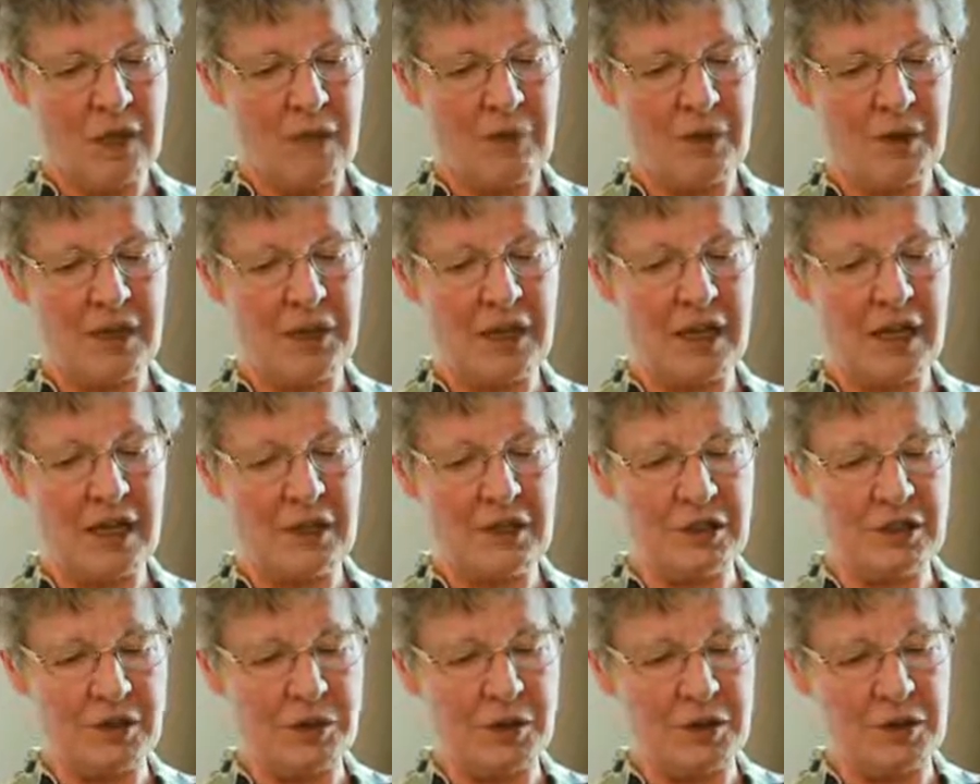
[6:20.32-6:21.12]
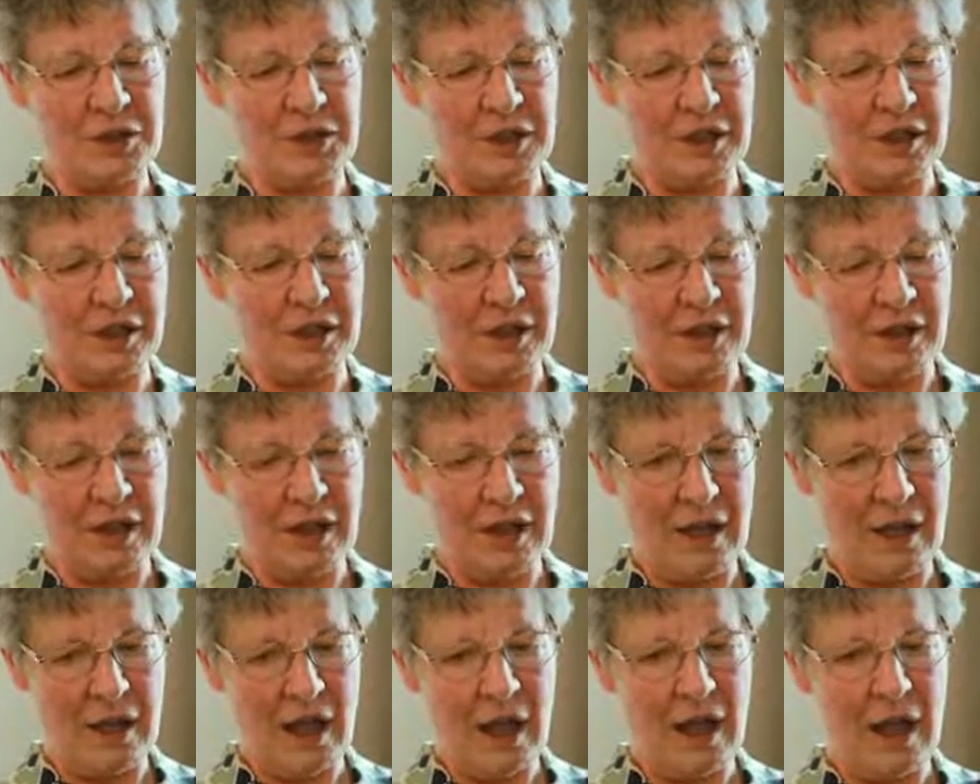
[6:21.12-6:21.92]
But that was a
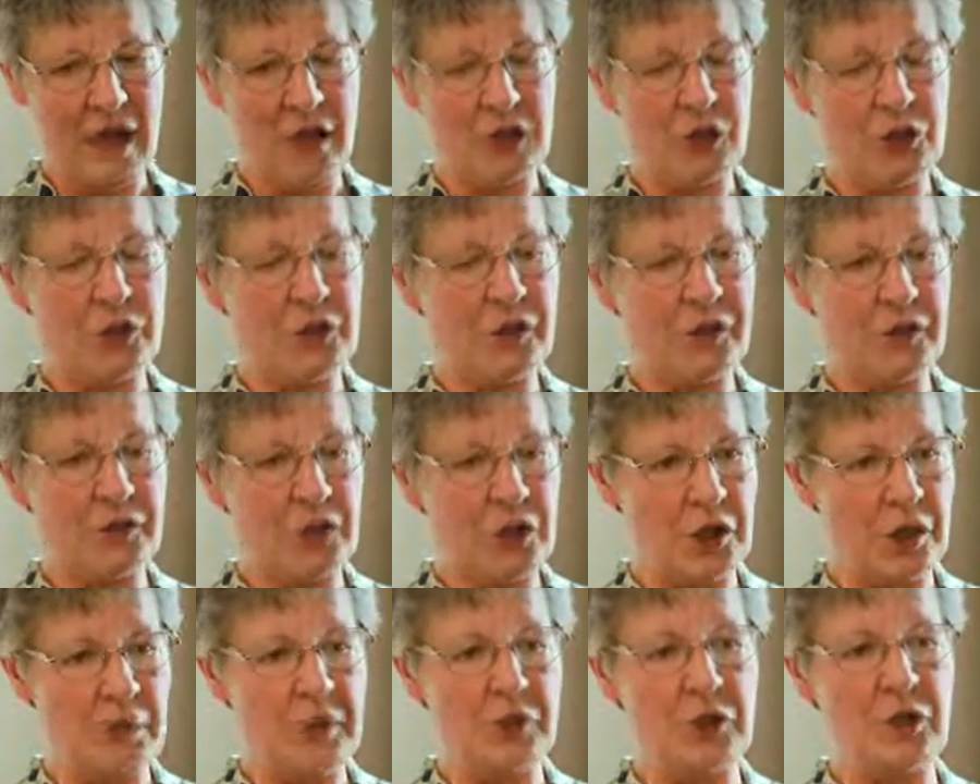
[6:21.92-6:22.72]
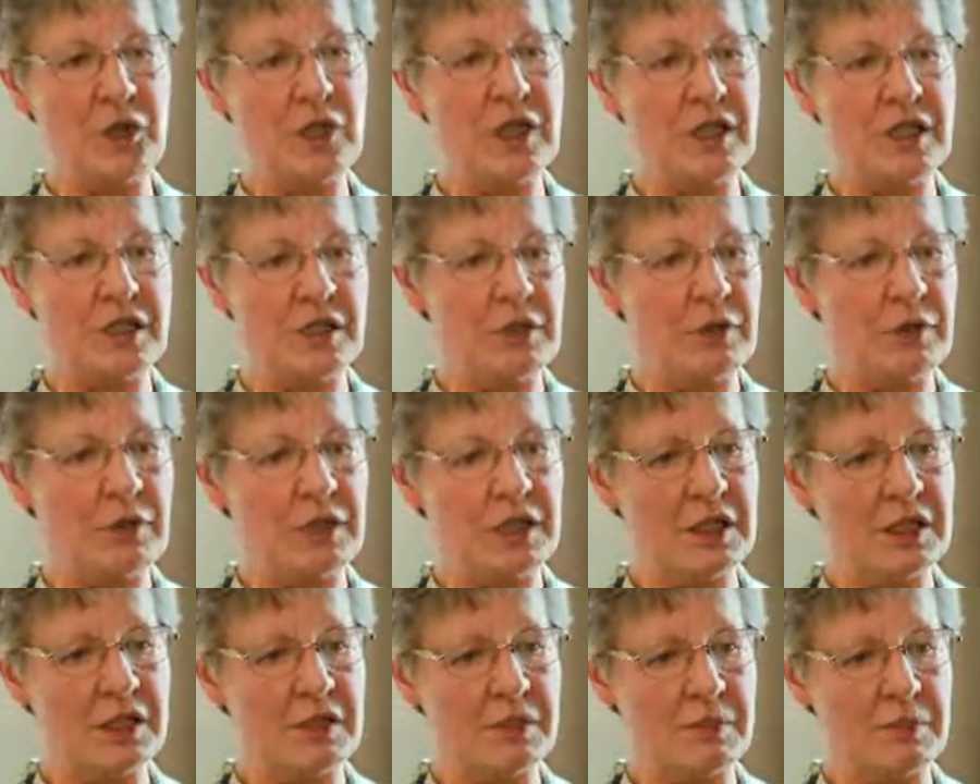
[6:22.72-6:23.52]
useful community. The
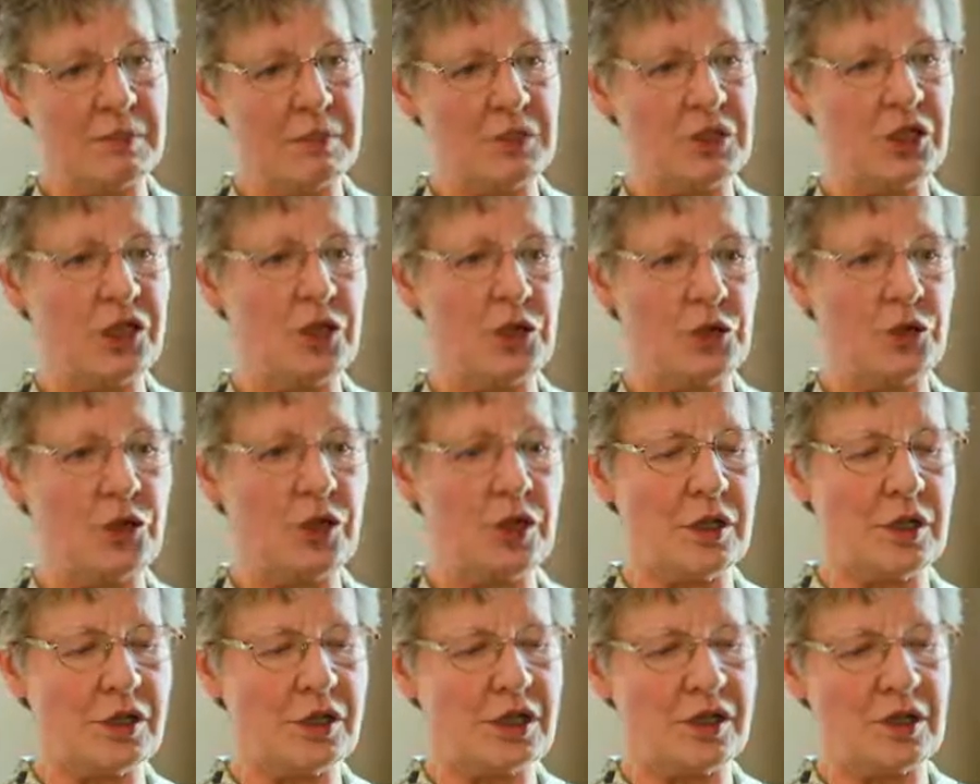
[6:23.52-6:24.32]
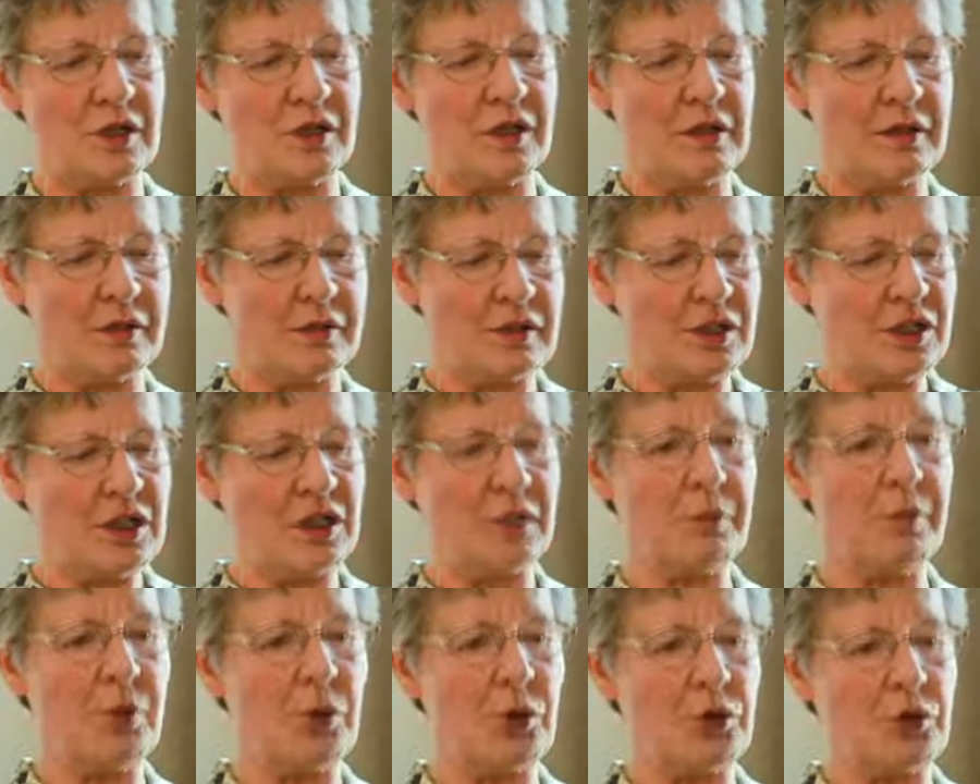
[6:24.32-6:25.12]
students
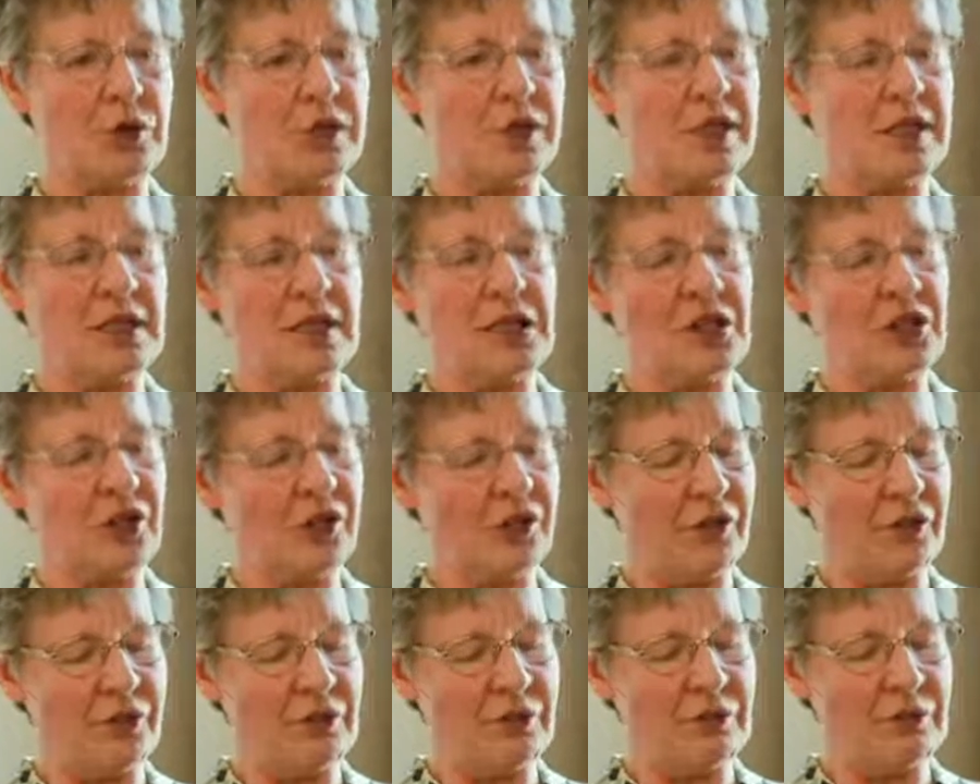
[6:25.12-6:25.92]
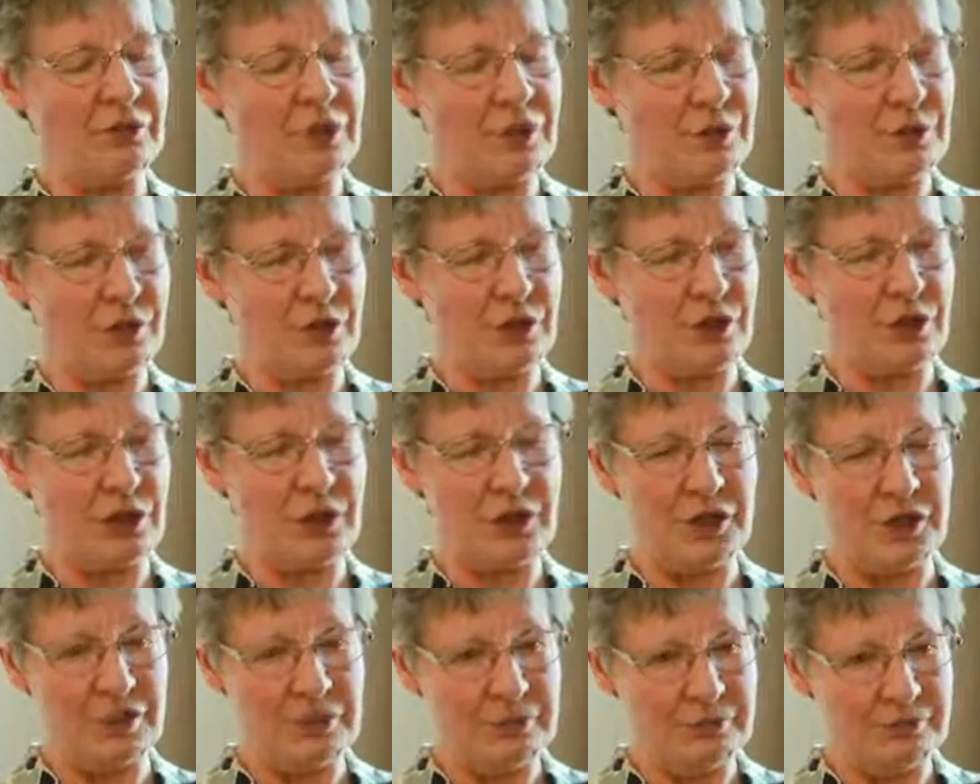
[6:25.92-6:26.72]
supported each other, which was
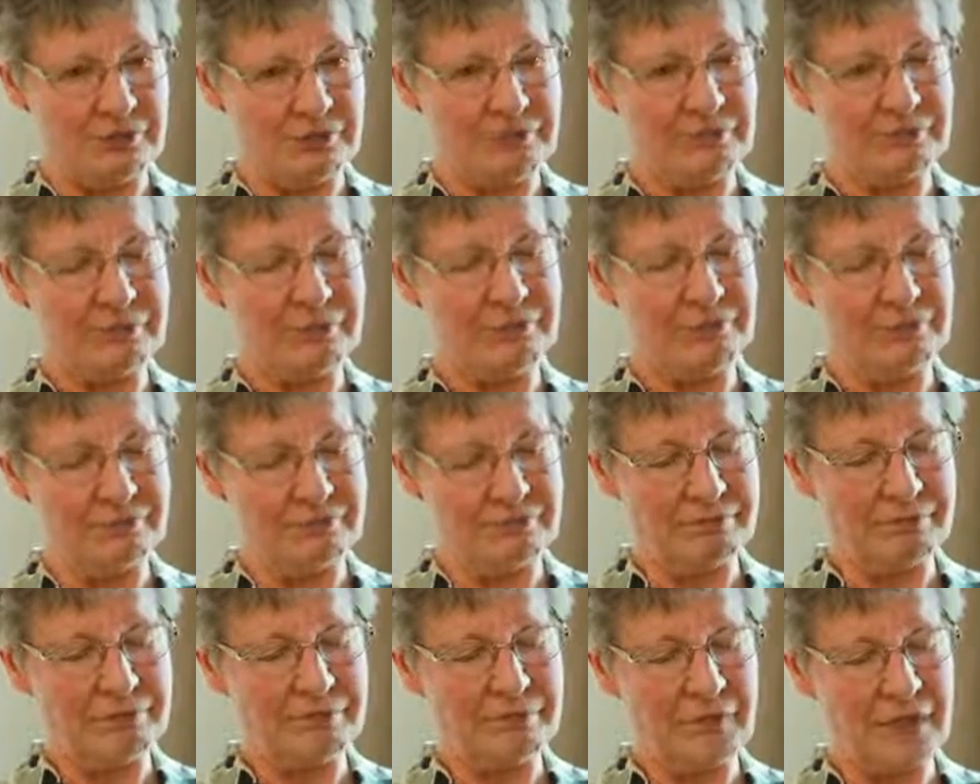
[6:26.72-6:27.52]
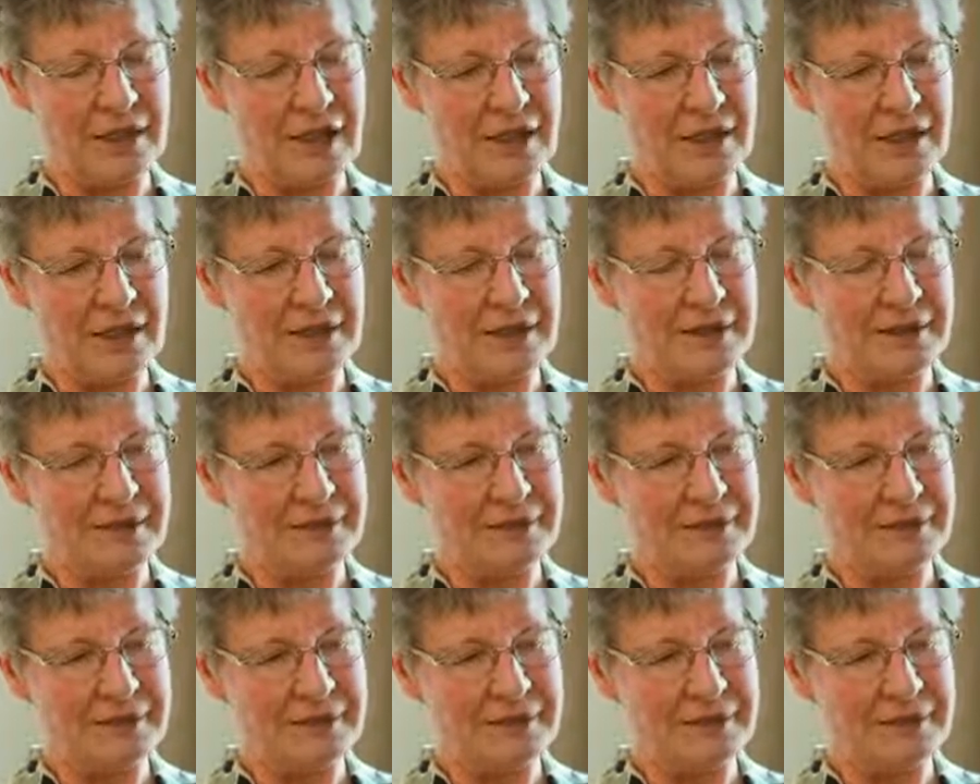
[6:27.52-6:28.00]
good. Yes.